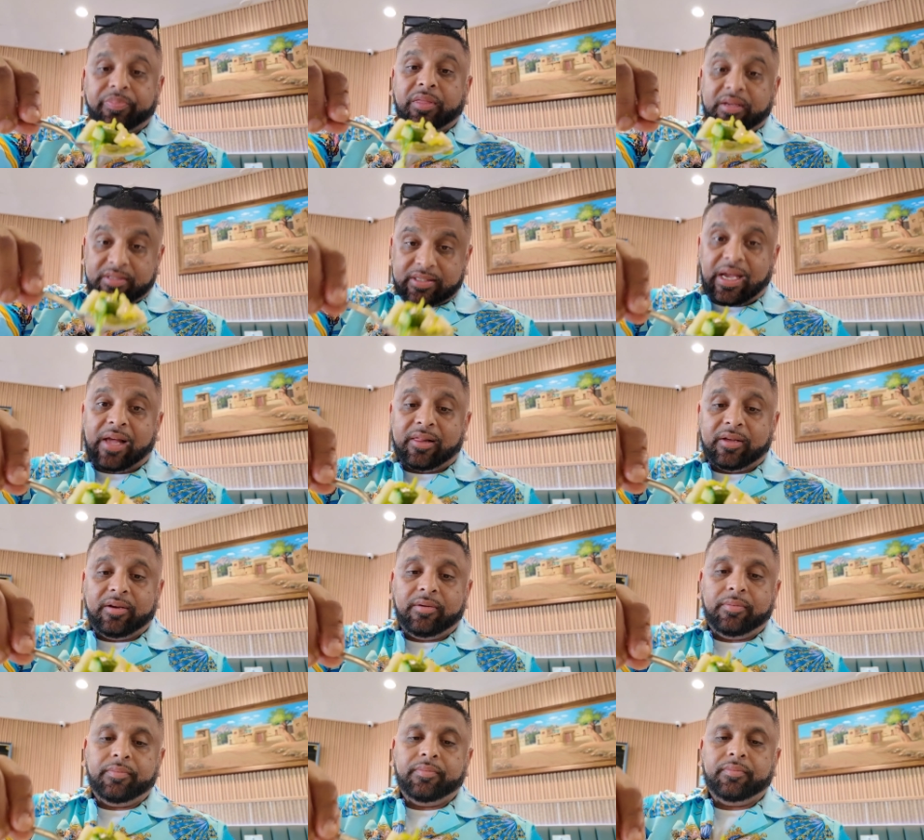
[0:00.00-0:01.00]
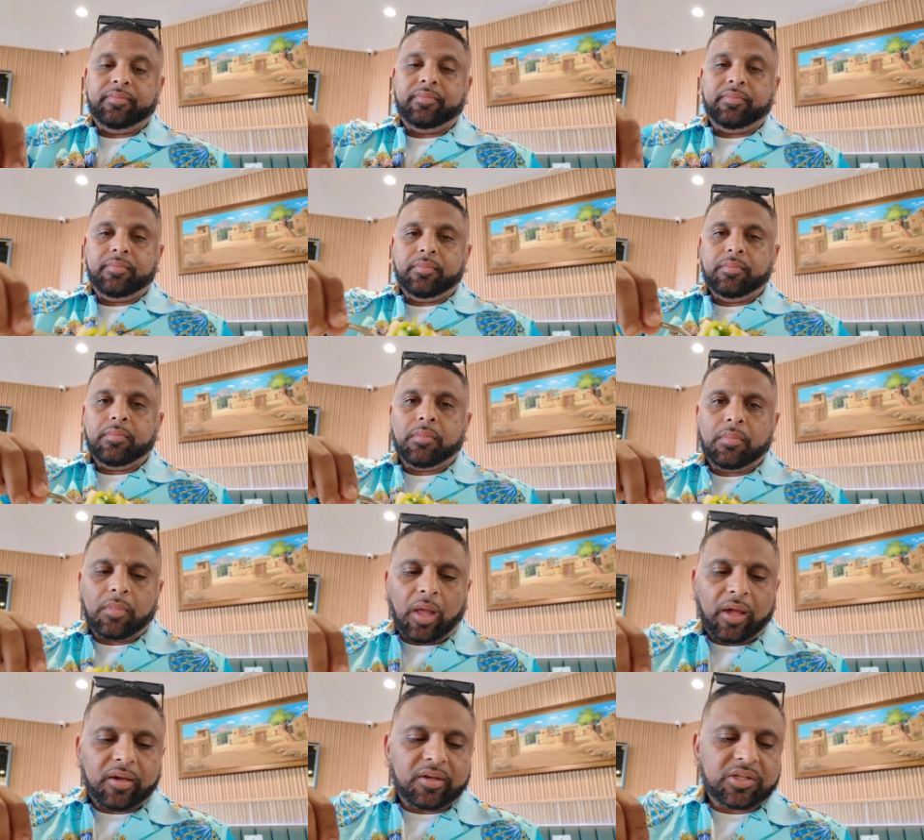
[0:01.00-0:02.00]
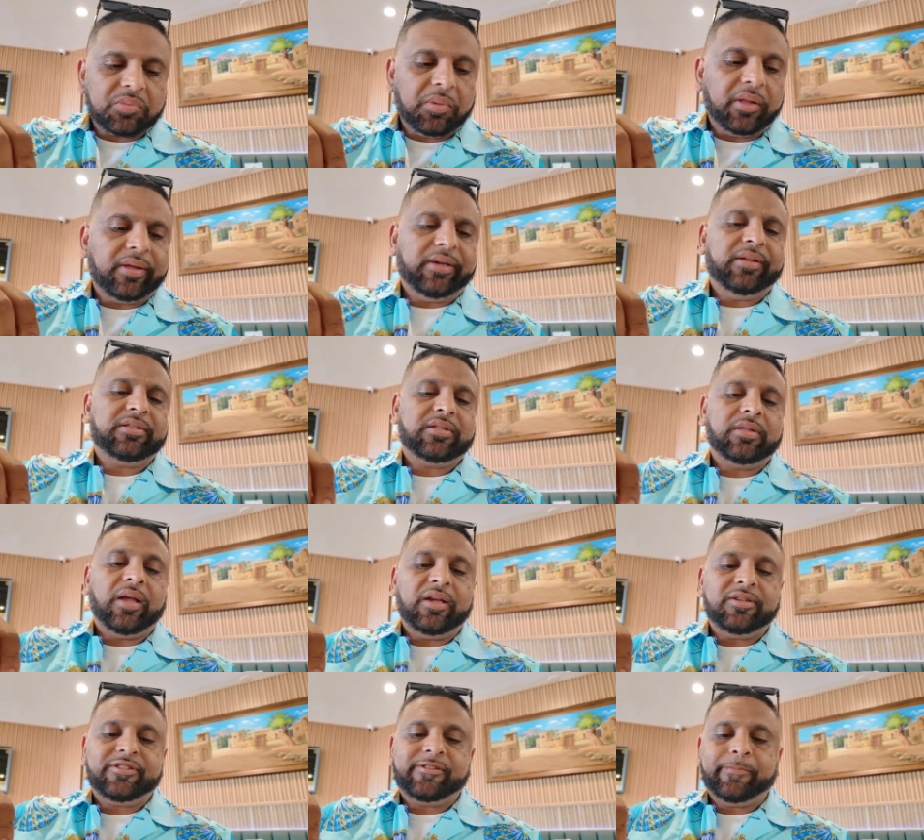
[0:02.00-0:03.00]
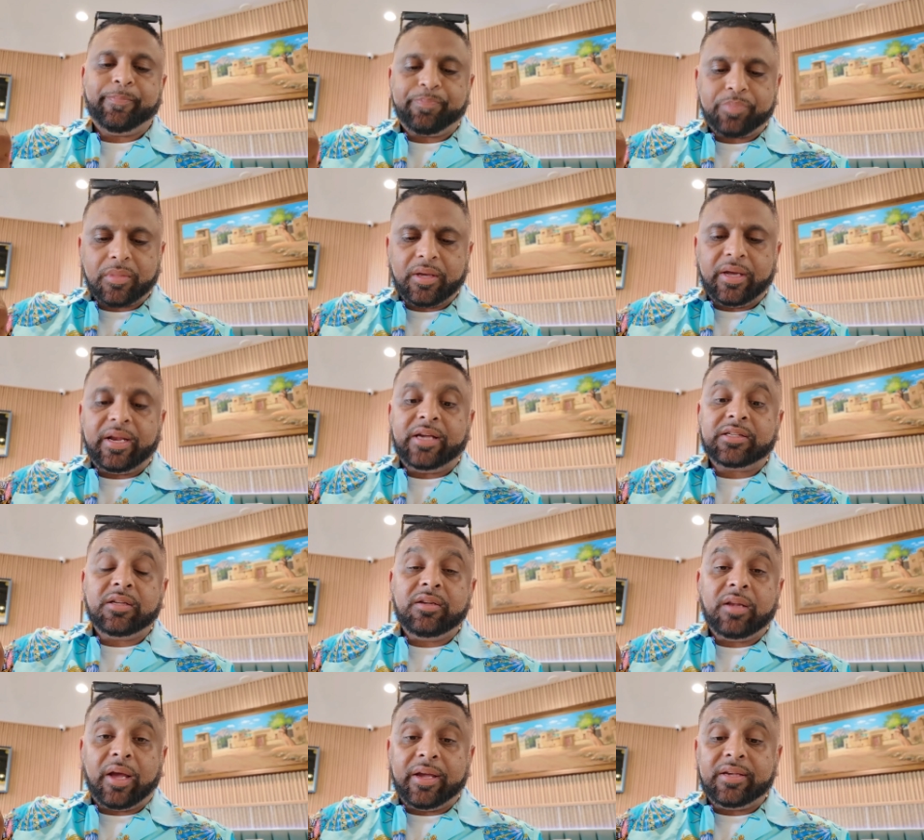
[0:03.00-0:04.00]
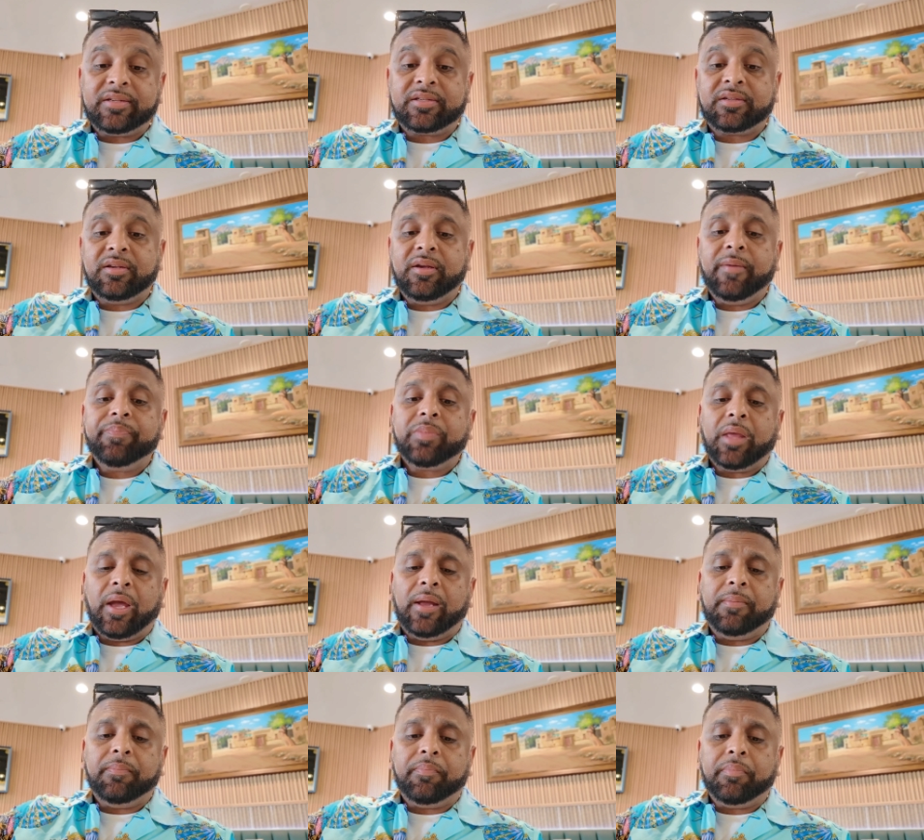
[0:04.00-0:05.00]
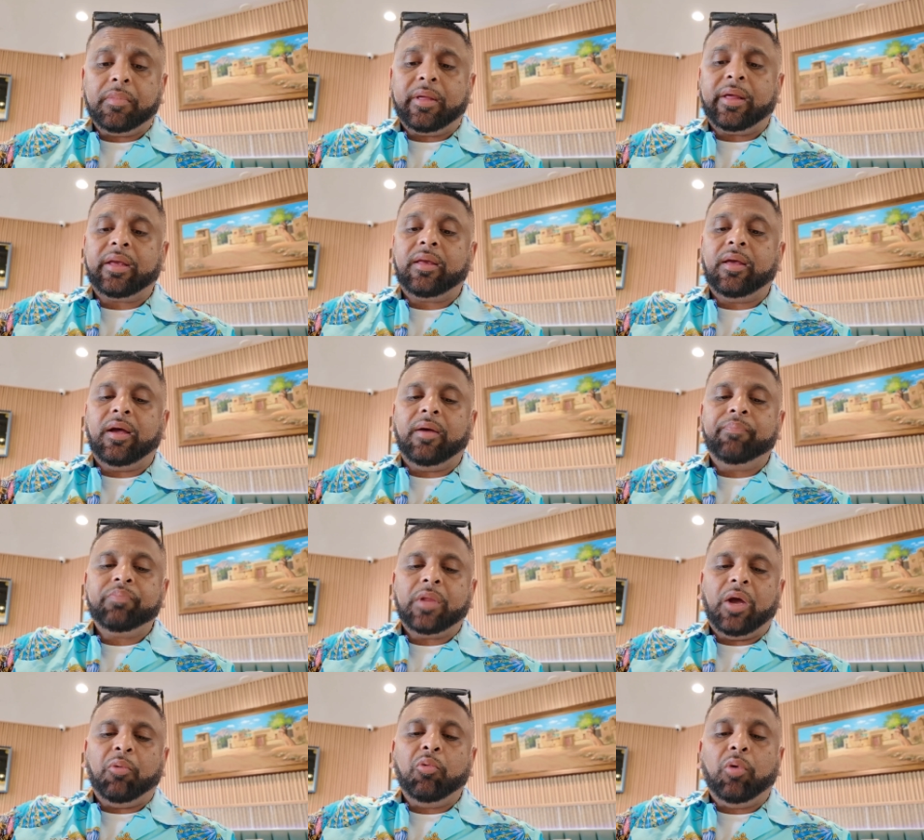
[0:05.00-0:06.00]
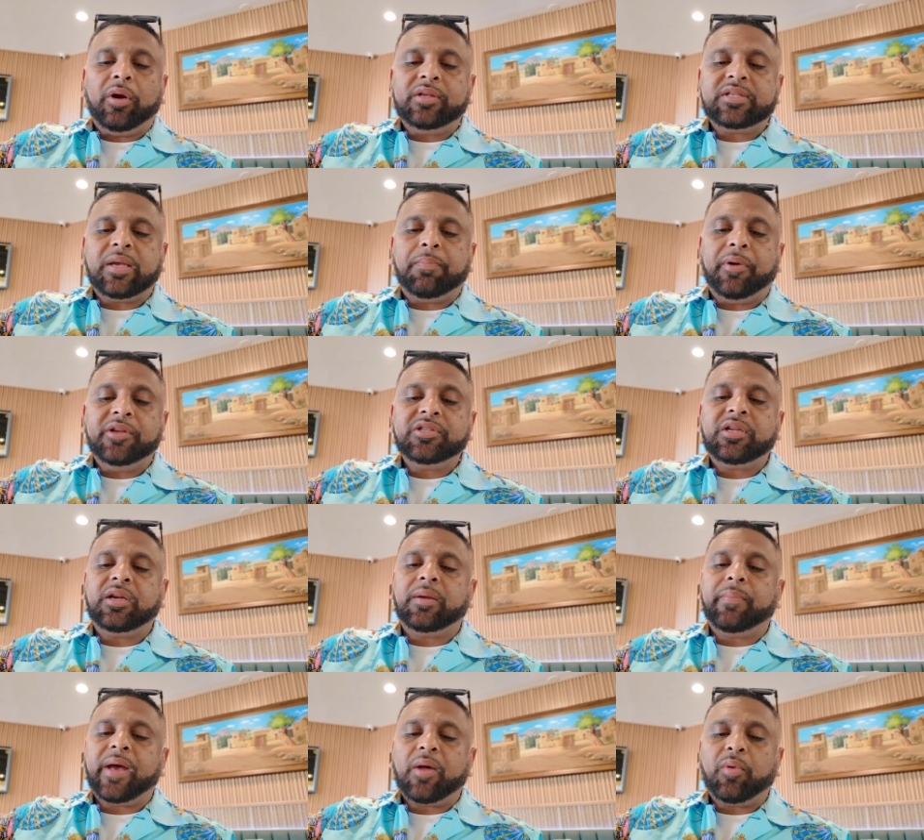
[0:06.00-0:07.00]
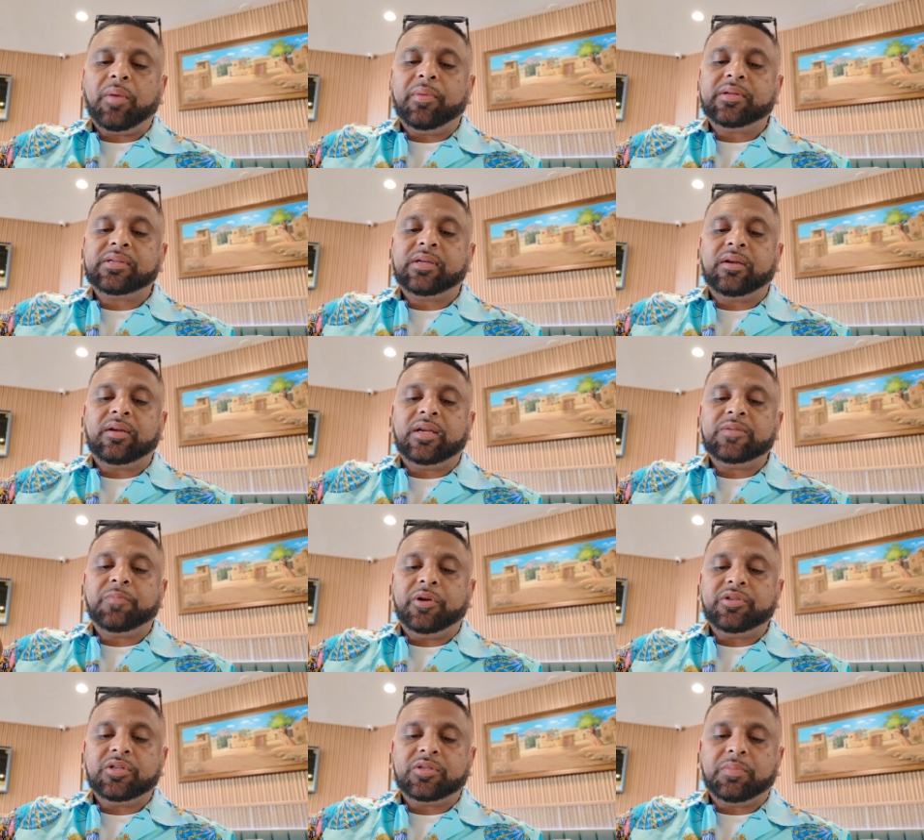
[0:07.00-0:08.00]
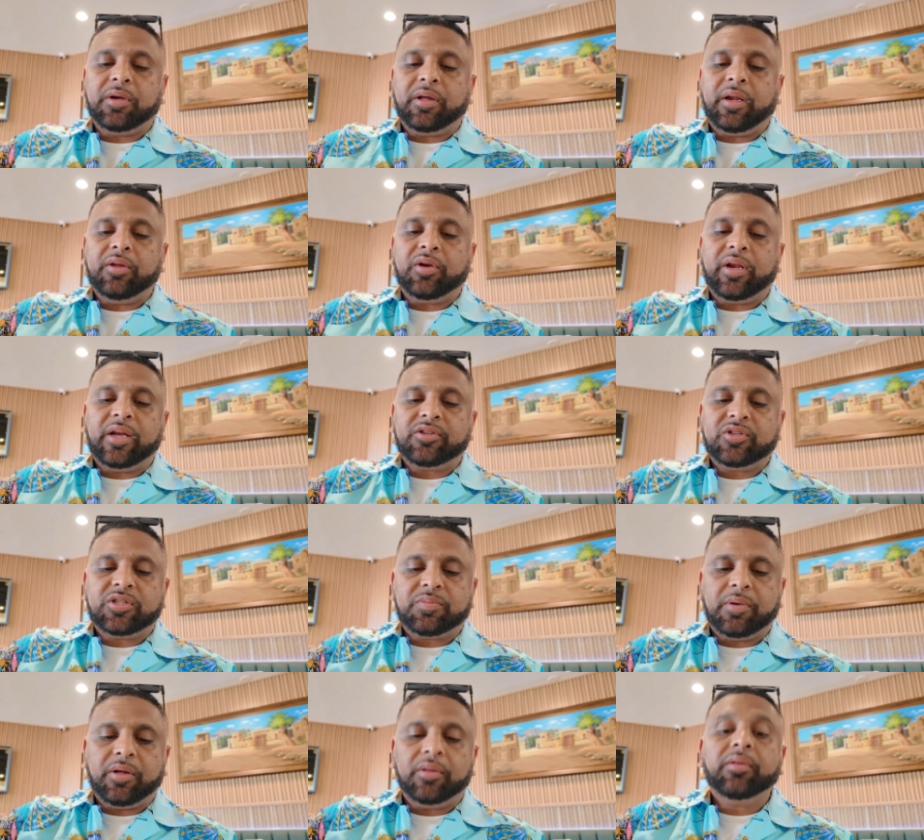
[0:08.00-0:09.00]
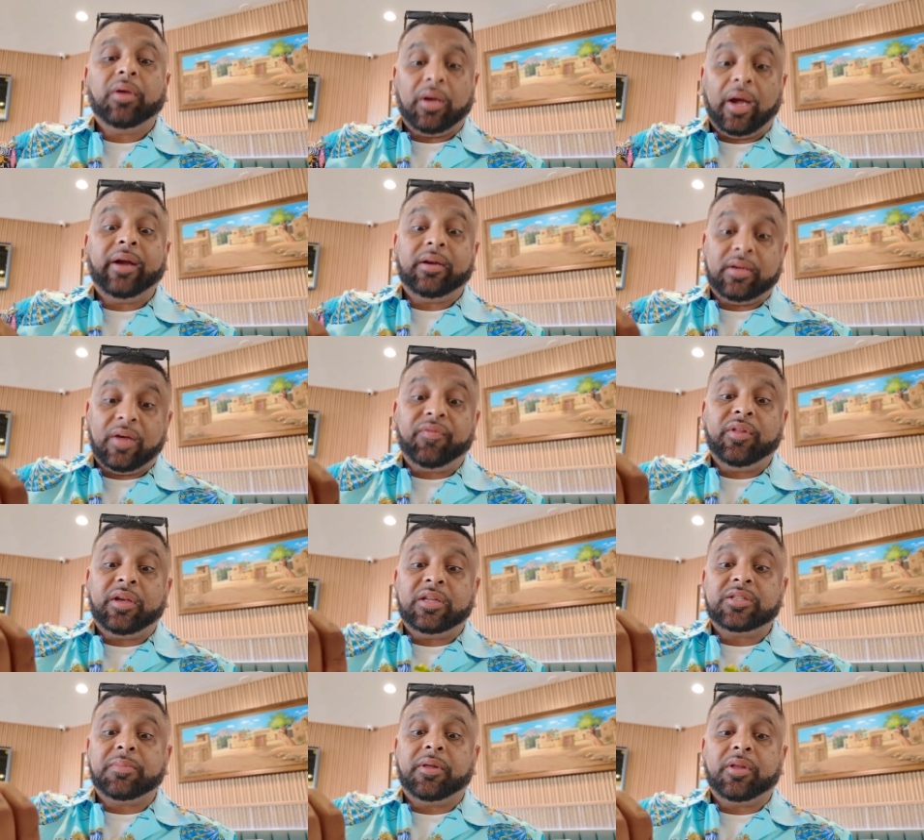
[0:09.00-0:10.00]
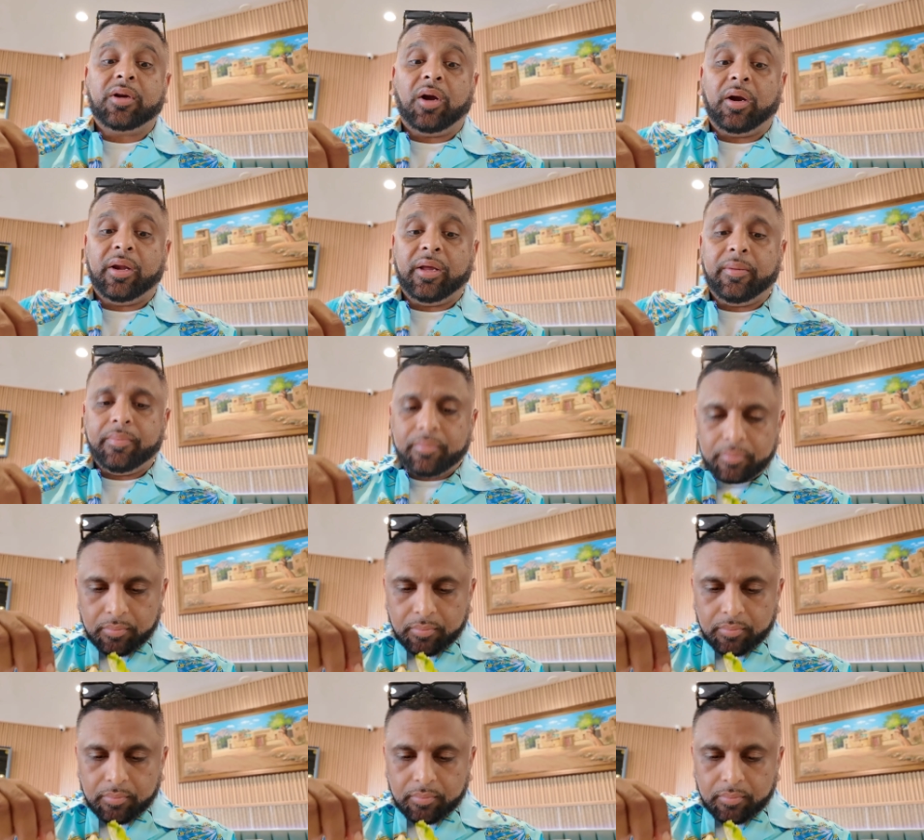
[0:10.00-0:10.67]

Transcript: this salad. I could smell that It's nice. It has a nice and like I wouldn't want to say pungent in a bad way, but it's got a nice pungent smell. And you could actually smell. Yeah, I definitely can smell the garlic.